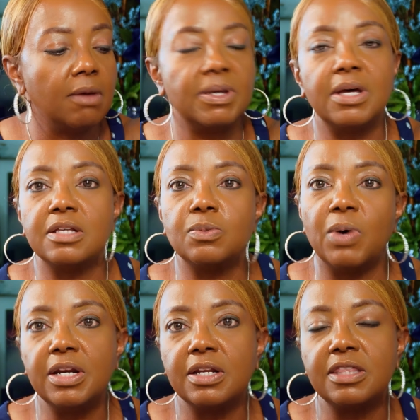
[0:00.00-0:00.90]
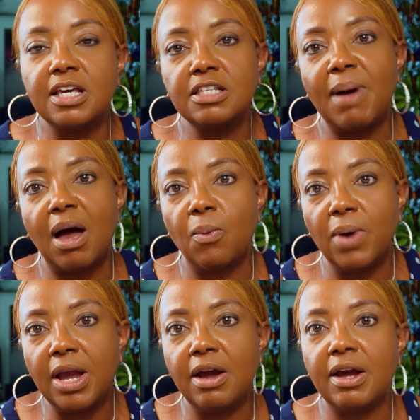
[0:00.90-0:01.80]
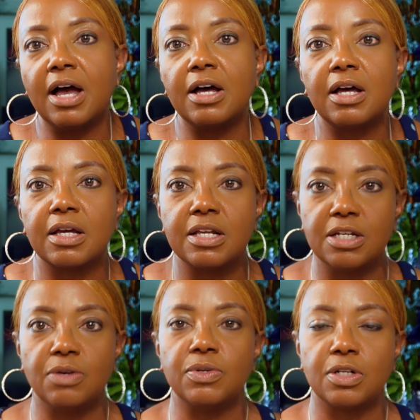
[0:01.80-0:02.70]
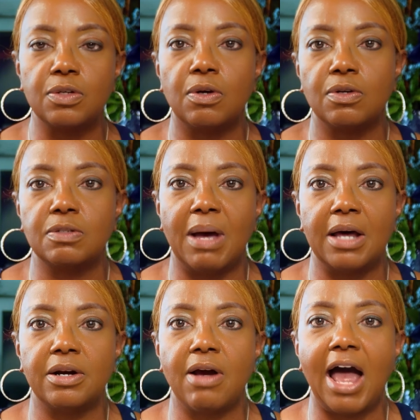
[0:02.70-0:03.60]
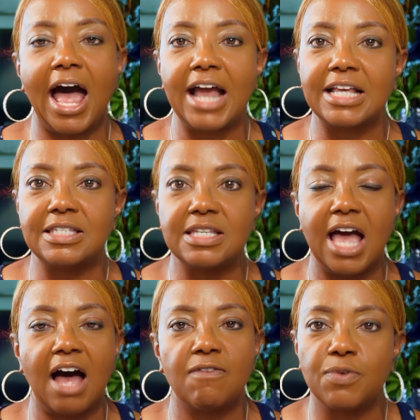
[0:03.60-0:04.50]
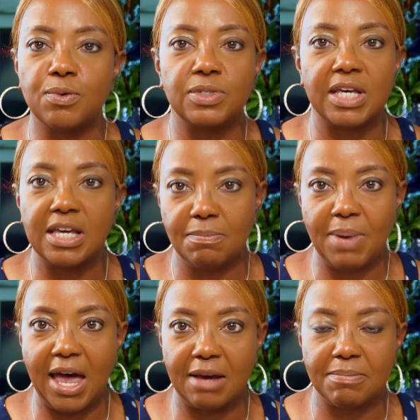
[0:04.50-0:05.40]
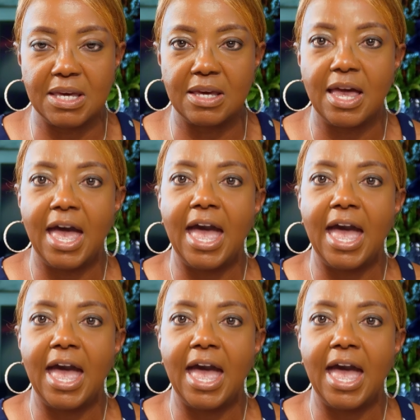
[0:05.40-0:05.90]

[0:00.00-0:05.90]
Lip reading: Because one of the things by wearing a continuous glucose monitor, I can see how foods impact me,